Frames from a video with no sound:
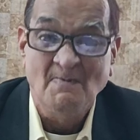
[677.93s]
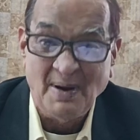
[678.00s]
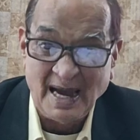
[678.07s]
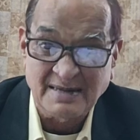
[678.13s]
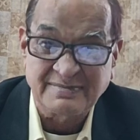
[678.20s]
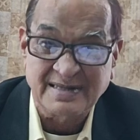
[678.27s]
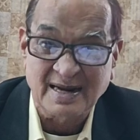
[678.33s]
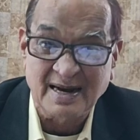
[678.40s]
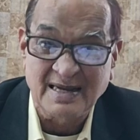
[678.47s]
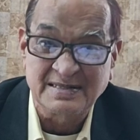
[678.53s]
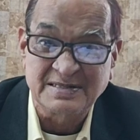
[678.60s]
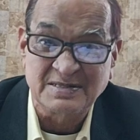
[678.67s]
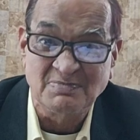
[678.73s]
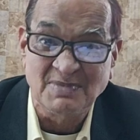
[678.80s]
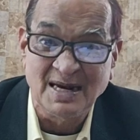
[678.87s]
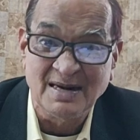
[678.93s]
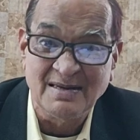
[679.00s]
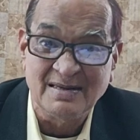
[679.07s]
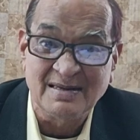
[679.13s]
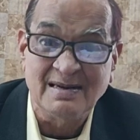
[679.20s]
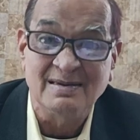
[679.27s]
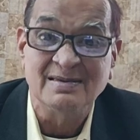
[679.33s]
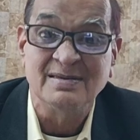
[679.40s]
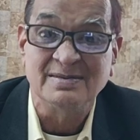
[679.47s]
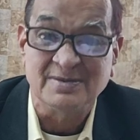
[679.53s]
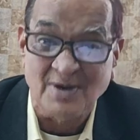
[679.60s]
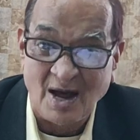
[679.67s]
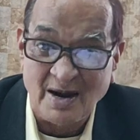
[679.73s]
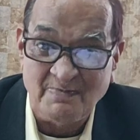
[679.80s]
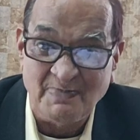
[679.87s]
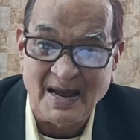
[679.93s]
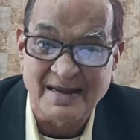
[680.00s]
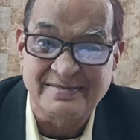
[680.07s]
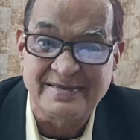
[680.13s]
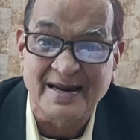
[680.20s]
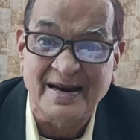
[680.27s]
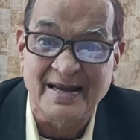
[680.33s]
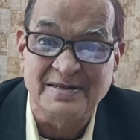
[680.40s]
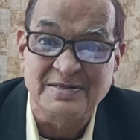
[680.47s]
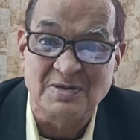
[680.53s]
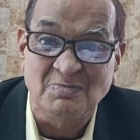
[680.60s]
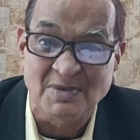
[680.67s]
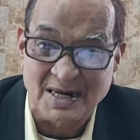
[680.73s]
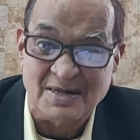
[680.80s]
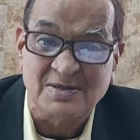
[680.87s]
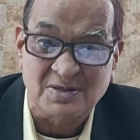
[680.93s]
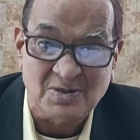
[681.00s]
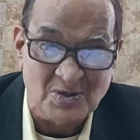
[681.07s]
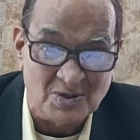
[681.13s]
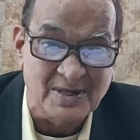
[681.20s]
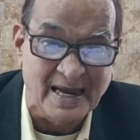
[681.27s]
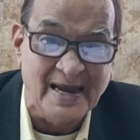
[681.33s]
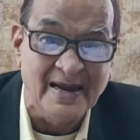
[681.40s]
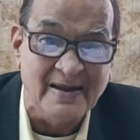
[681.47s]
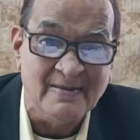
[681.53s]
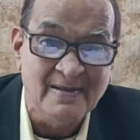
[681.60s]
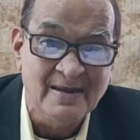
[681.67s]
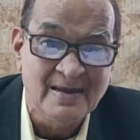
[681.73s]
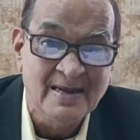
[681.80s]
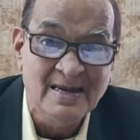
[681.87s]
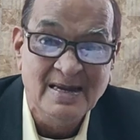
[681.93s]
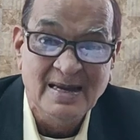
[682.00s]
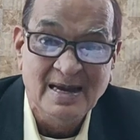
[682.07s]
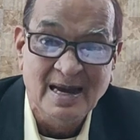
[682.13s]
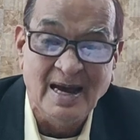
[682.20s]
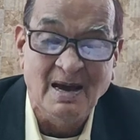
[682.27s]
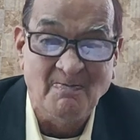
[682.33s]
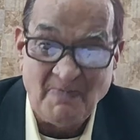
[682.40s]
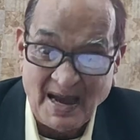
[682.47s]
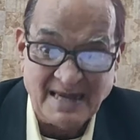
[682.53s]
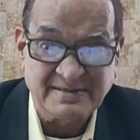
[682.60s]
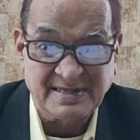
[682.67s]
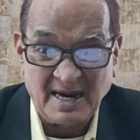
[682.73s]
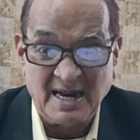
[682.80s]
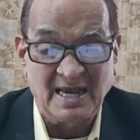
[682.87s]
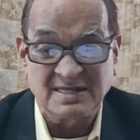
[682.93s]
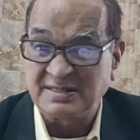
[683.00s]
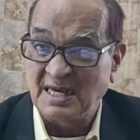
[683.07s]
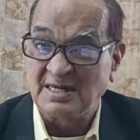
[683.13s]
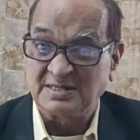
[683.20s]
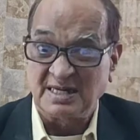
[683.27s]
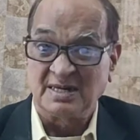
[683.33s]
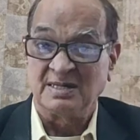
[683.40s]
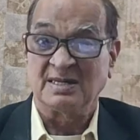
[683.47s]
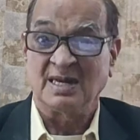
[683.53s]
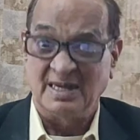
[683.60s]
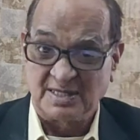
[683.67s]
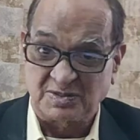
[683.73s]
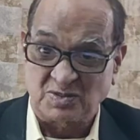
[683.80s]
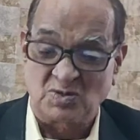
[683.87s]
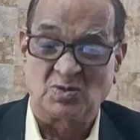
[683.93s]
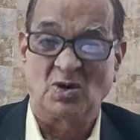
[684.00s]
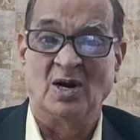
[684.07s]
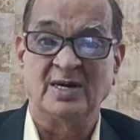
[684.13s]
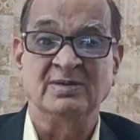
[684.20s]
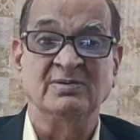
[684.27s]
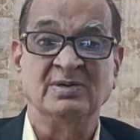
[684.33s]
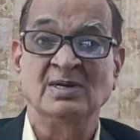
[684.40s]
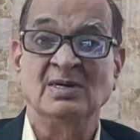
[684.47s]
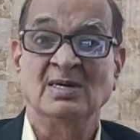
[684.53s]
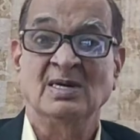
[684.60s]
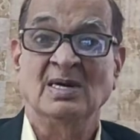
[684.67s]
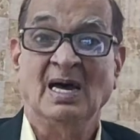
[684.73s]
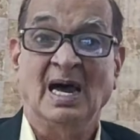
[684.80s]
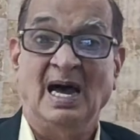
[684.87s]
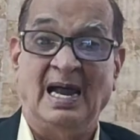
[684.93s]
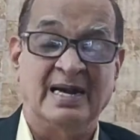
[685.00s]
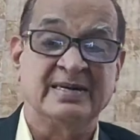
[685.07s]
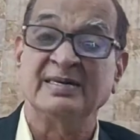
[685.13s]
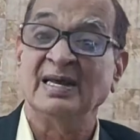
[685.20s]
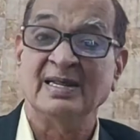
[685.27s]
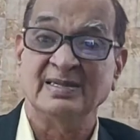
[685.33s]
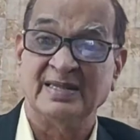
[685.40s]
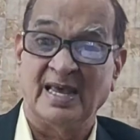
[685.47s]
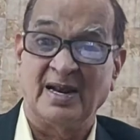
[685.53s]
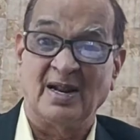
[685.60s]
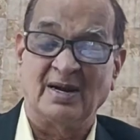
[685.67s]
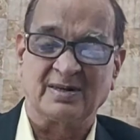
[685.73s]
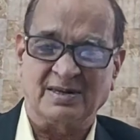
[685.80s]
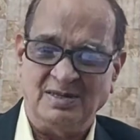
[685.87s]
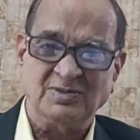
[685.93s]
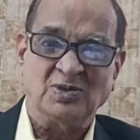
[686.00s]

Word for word: Pasteurized milk, non-pasteurized milk. Okay. Uh, pasteurization is good and uh, there are...